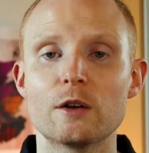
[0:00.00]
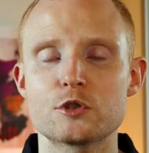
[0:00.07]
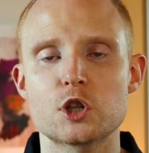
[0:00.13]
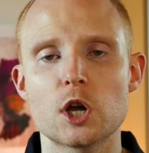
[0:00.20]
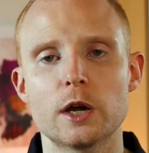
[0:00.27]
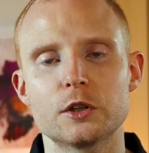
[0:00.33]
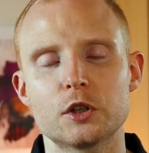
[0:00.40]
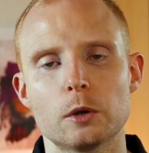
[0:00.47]
I've
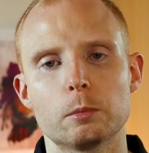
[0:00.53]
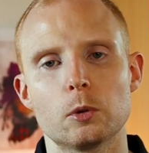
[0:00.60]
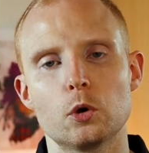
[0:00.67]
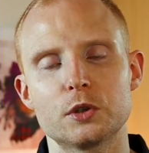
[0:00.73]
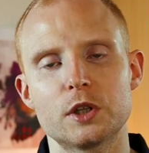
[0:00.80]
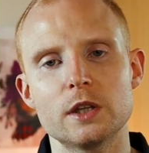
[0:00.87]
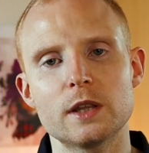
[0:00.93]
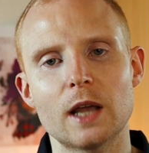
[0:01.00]
started
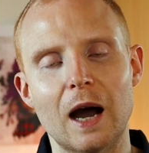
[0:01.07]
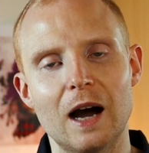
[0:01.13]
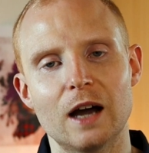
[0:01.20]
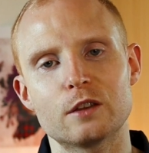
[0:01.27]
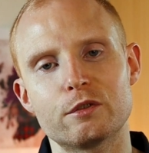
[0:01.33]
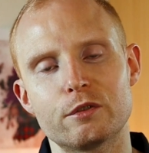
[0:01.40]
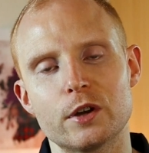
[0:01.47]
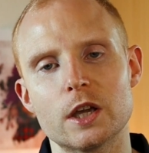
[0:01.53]
uploading
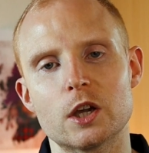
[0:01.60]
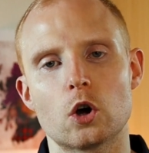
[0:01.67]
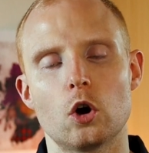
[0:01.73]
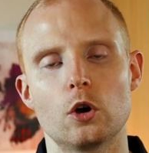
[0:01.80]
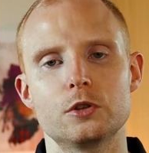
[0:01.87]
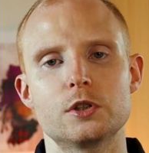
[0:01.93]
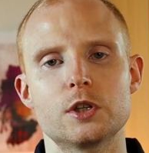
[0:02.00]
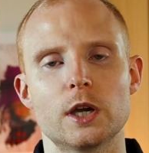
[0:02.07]
ad-free
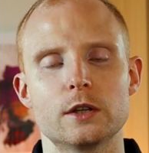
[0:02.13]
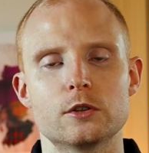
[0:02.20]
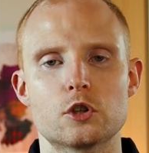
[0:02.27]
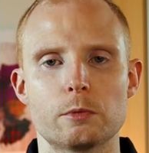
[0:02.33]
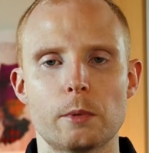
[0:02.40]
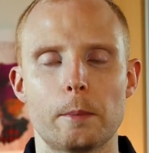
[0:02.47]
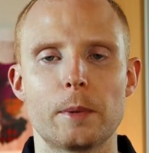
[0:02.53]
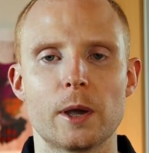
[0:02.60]
content
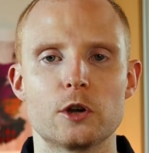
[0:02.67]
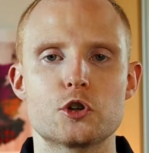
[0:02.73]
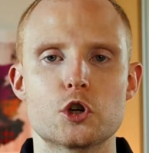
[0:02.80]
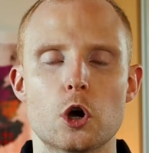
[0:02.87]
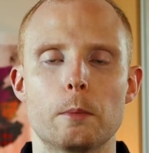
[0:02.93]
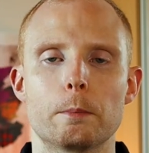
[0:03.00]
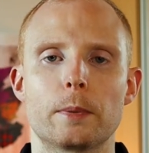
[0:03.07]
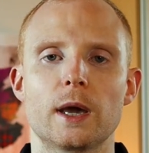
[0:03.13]
to my
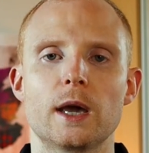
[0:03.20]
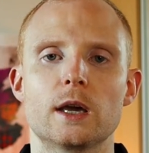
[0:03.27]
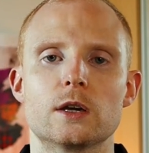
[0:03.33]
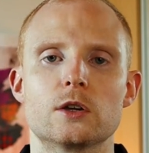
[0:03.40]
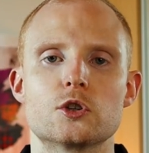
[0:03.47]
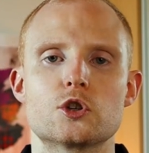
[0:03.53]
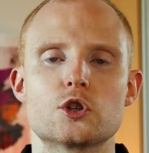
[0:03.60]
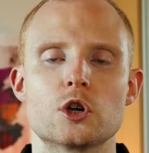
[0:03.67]
Patreon
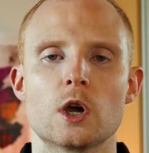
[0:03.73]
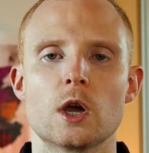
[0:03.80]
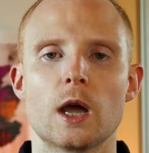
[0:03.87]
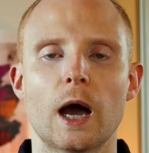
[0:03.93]
page,